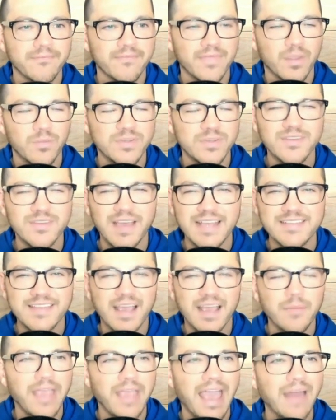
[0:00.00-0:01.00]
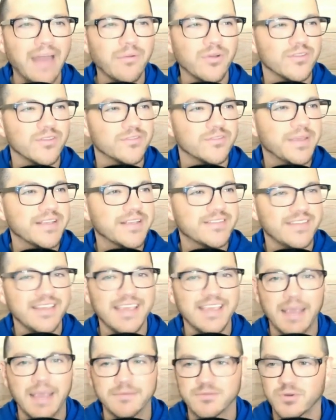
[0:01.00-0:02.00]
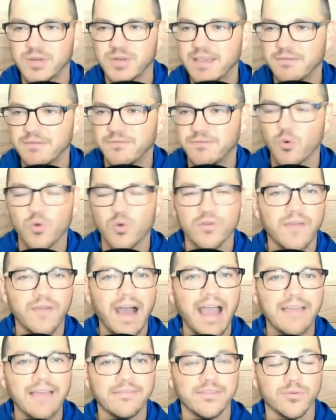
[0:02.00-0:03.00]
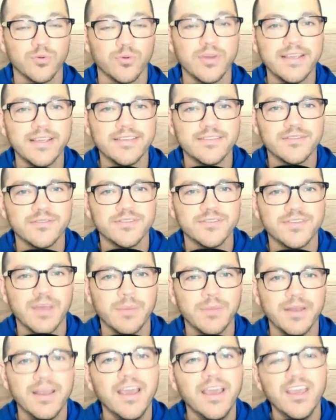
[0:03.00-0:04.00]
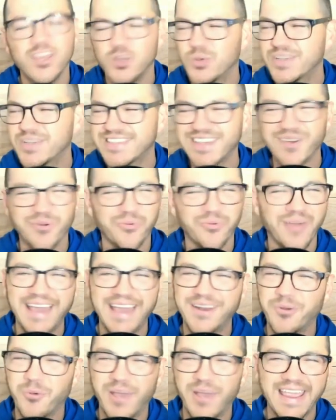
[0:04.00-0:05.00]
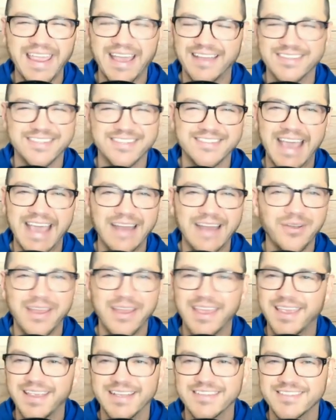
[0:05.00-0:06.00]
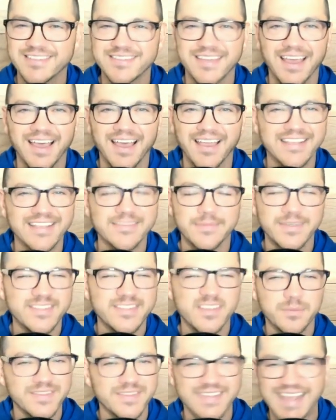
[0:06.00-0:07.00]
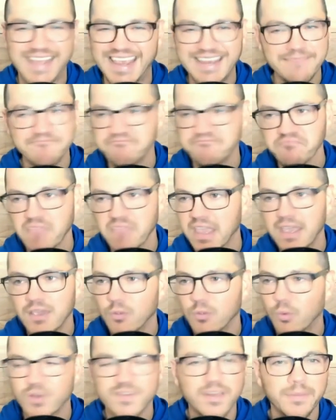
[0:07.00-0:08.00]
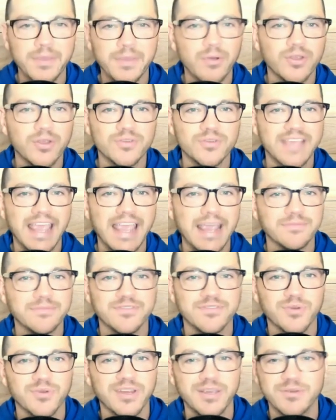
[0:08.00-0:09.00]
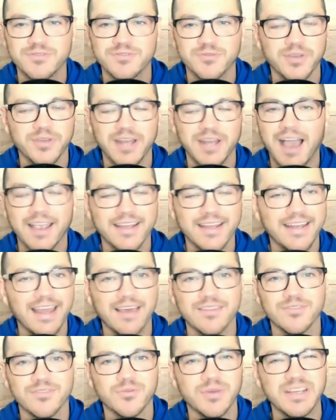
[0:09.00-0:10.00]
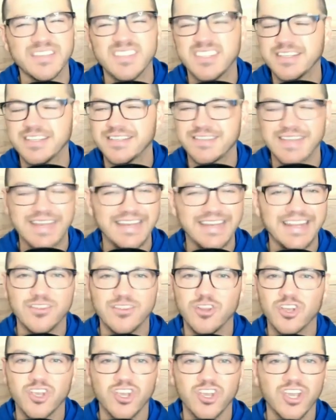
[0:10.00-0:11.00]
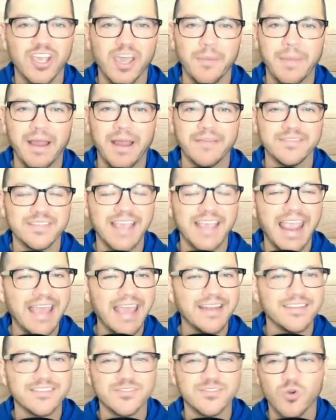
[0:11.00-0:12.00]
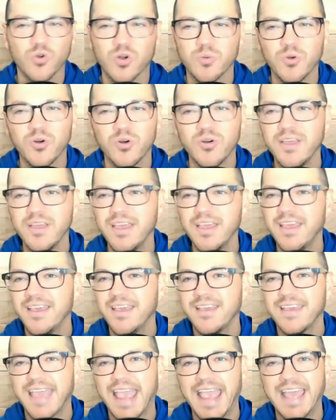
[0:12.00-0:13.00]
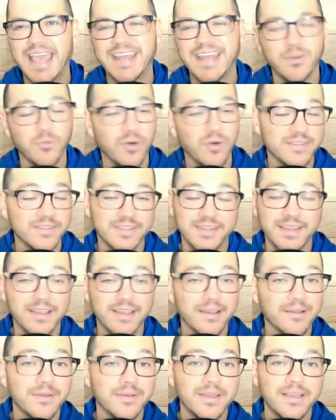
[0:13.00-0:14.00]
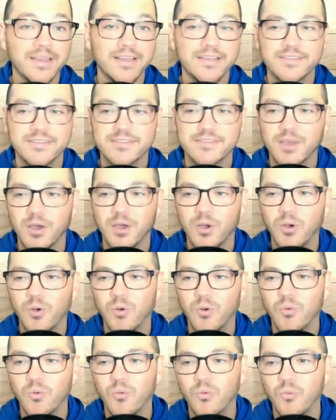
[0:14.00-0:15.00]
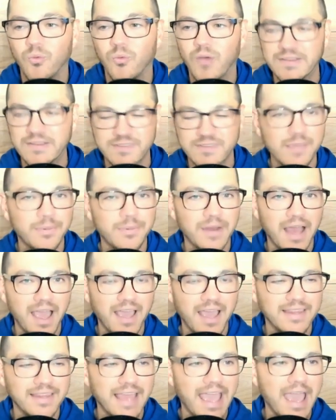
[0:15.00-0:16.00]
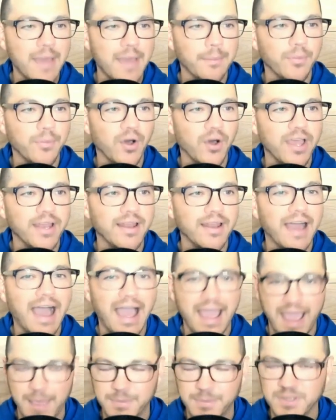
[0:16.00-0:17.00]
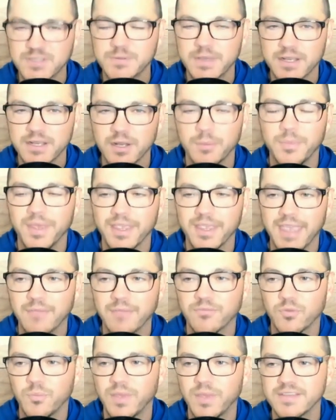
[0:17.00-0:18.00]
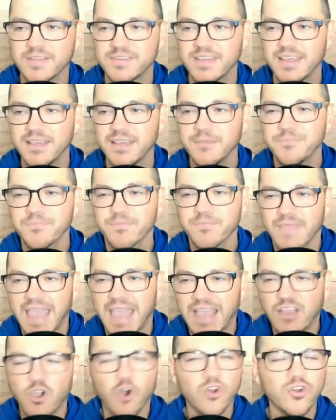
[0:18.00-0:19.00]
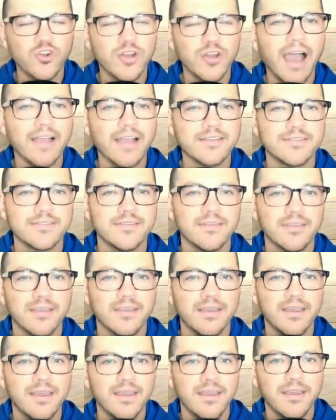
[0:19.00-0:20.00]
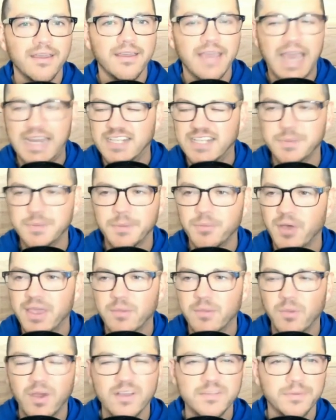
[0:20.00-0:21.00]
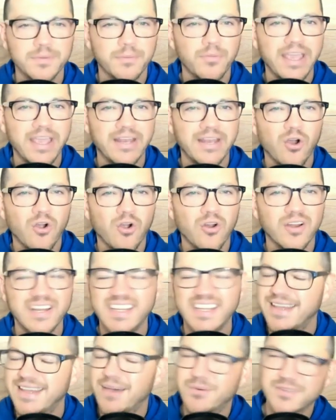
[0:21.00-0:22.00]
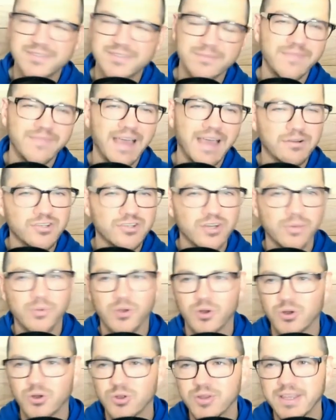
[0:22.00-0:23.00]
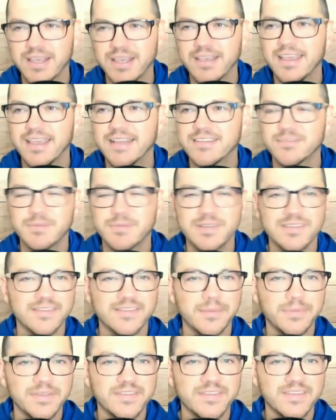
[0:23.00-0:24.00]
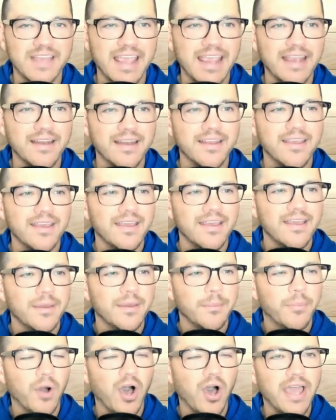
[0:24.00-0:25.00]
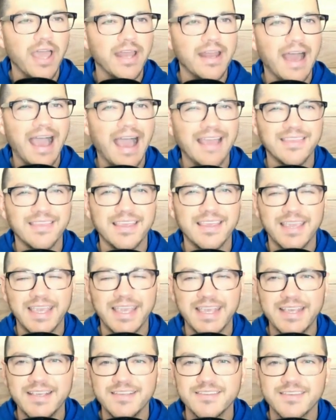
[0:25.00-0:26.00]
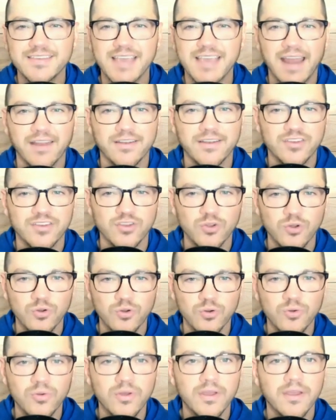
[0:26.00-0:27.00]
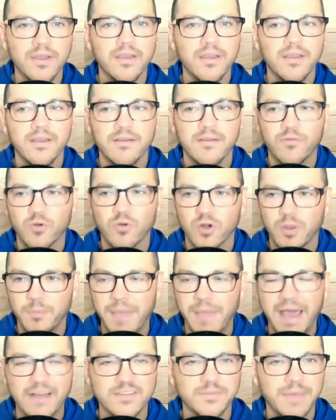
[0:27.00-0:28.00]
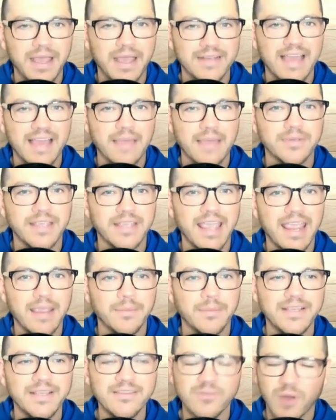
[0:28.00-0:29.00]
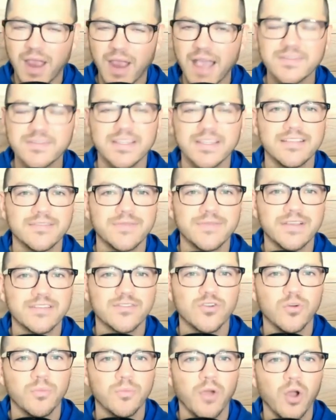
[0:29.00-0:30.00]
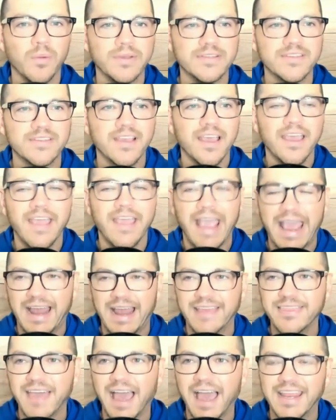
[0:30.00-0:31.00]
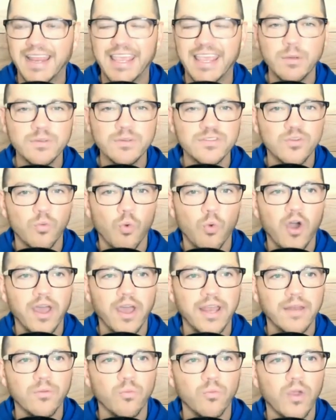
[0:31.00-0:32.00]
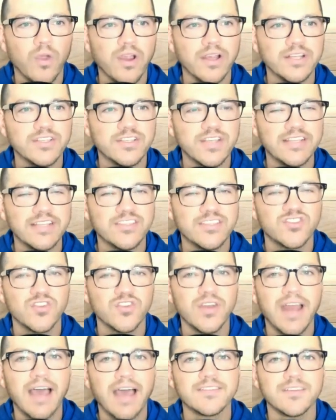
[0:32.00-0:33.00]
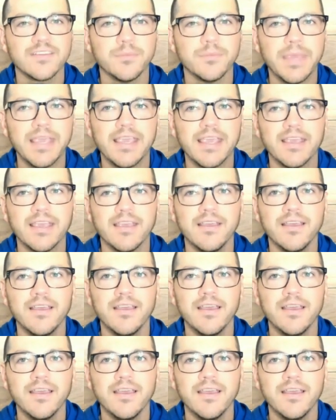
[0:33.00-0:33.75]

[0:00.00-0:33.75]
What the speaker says: When's the last time we had one of those Big Z games where he hit 4 or 5 threes or something? You could tell right away on Saturday against Mississippi State, wasn't going to be one of those games where he was really knocking down threes. It didn't look good coming out of his hand as normal, and it wasn't there. So we'll have to keep an eye on that, but I'm expecting a big game from Big Z. And Carter Knox. And he's been playing well. He's been playing hard. He dealt with some foul trouble early against Mississippi State, but I think he's kind of due for a bounce back type of game. He thrives in these physical moments. And I thought he was the one where it stood out to me